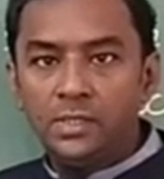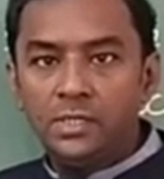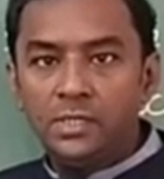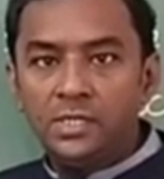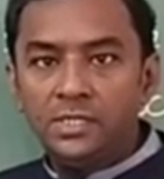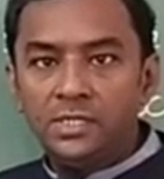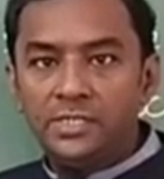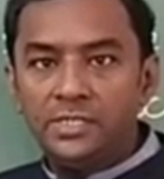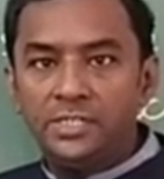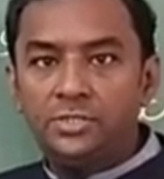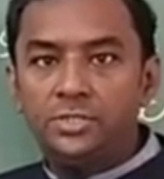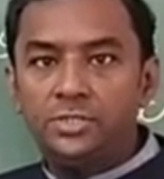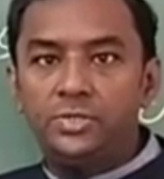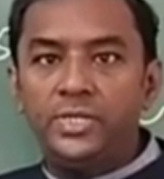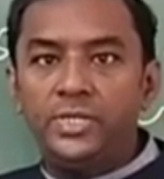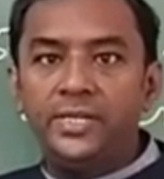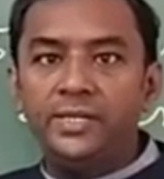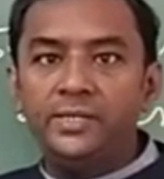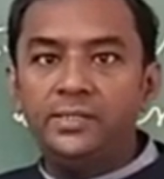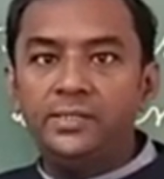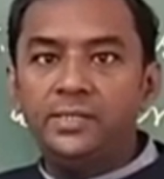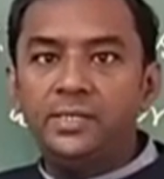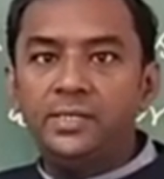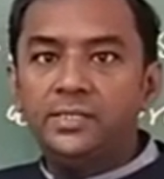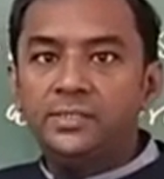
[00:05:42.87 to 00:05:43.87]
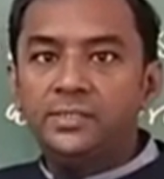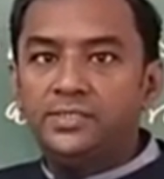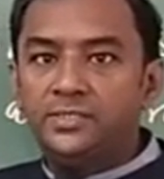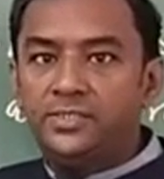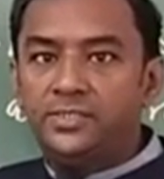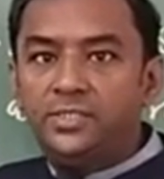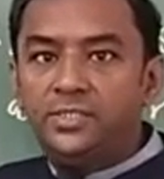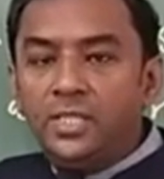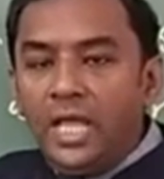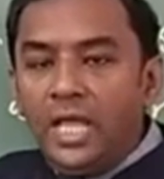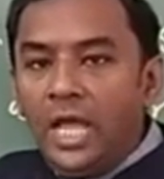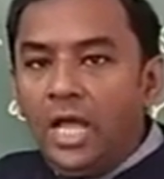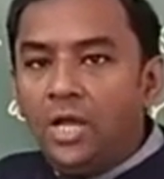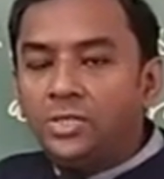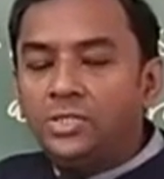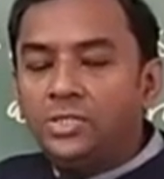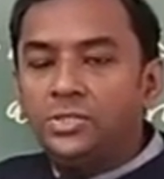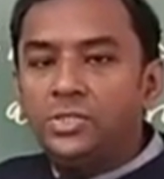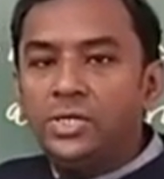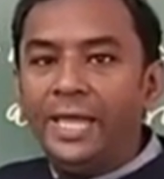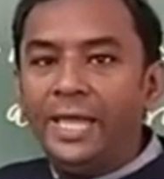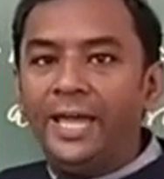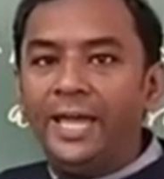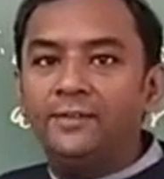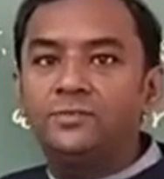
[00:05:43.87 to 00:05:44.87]
Dear student, this is how
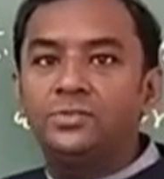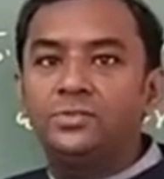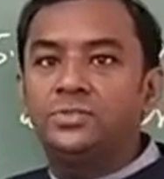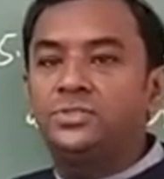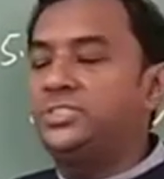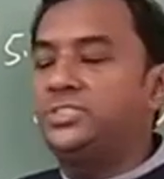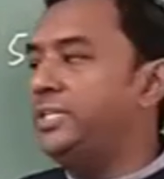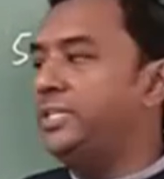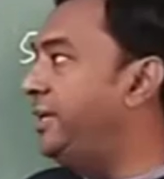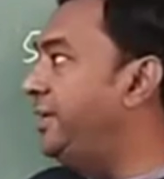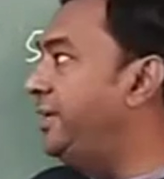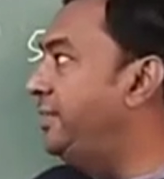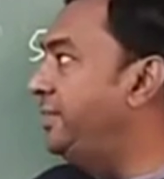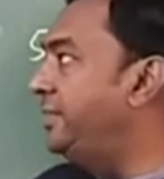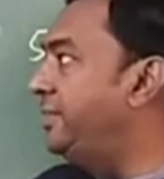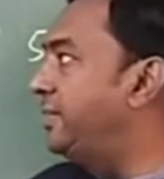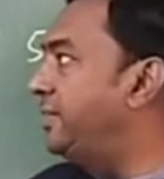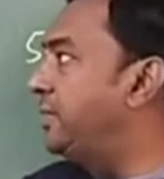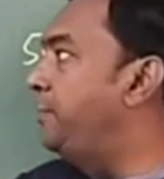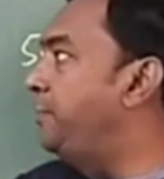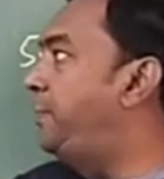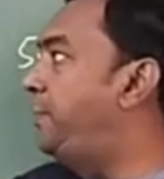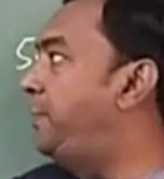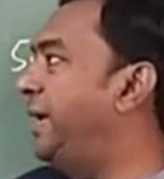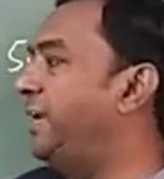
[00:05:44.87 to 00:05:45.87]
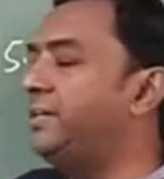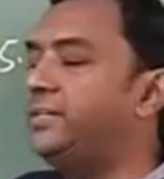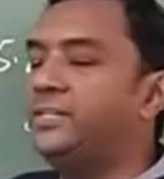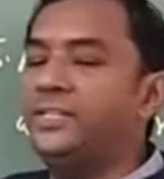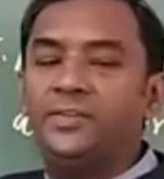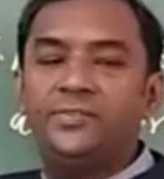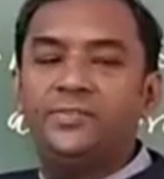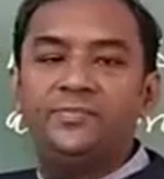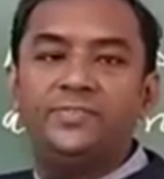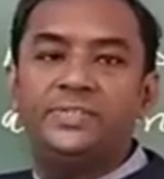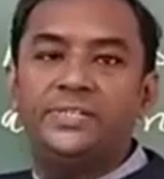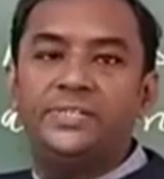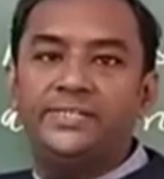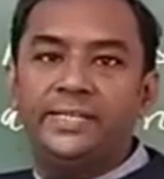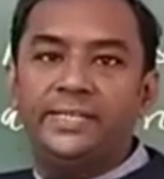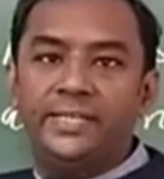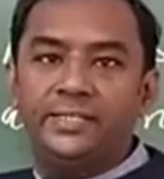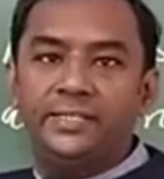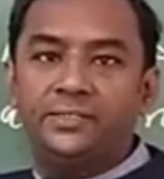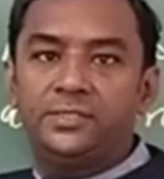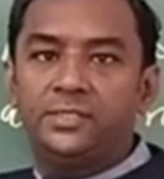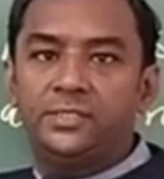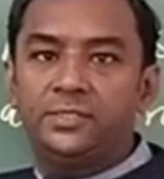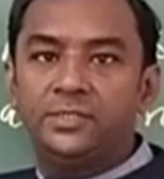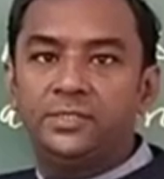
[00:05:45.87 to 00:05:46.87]
you have to change the imperative
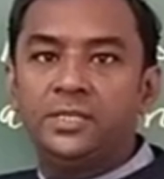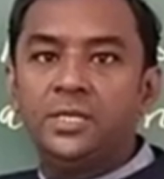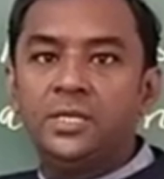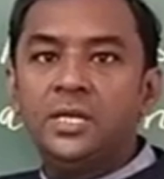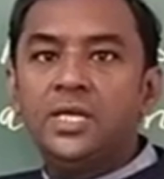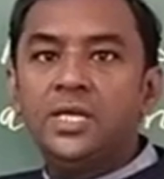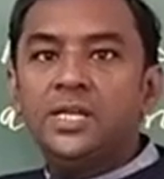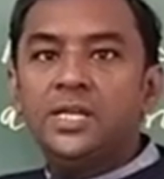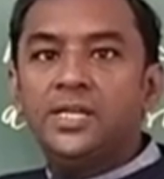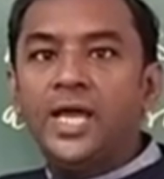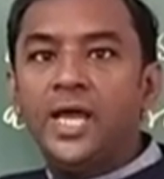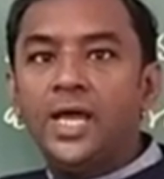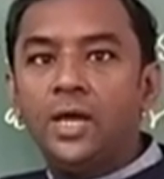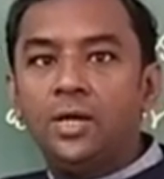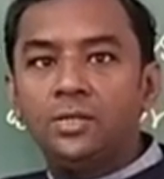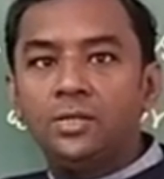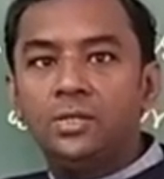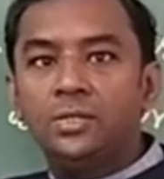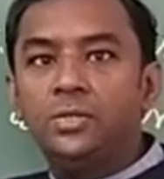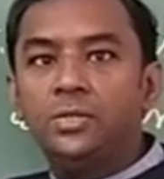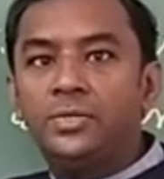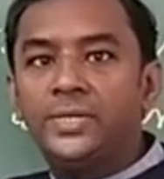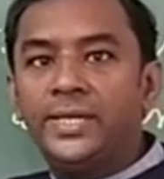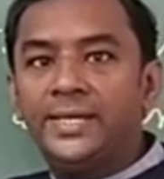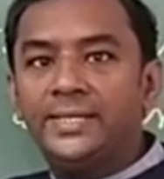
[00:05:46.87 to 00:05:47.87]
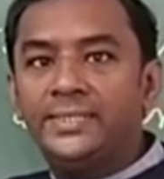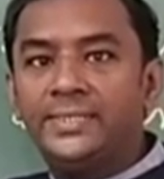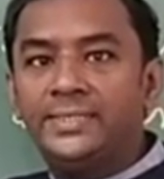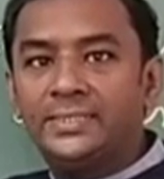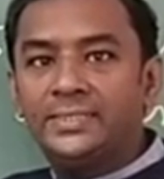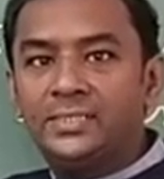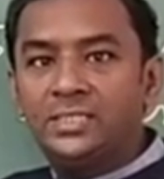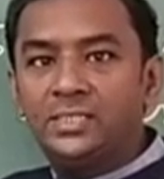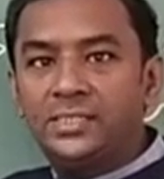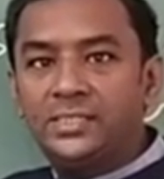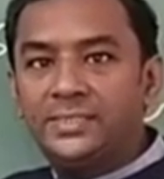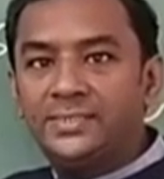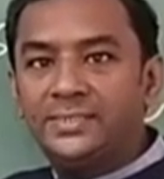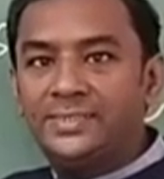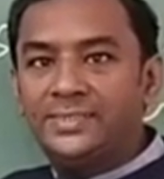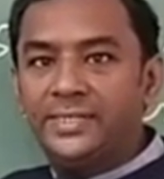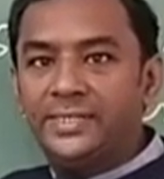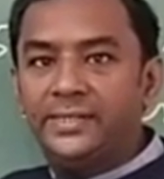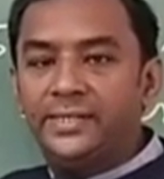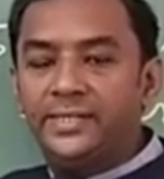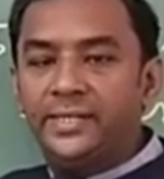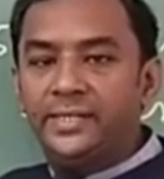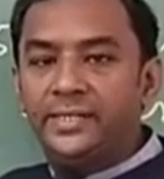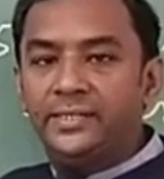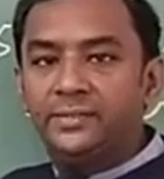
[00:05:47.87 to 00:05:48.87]
sentences. Now look at the third
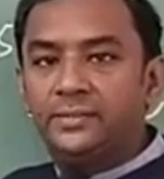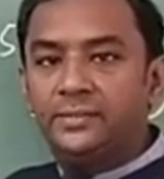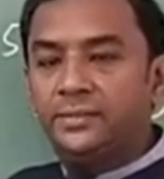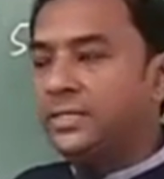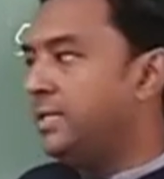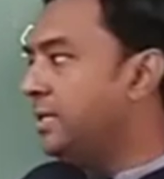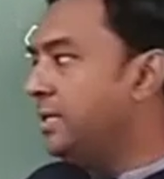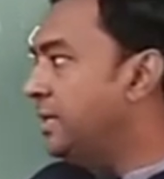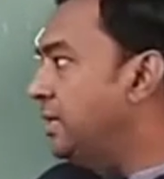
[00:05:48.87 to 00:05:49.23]
sentence.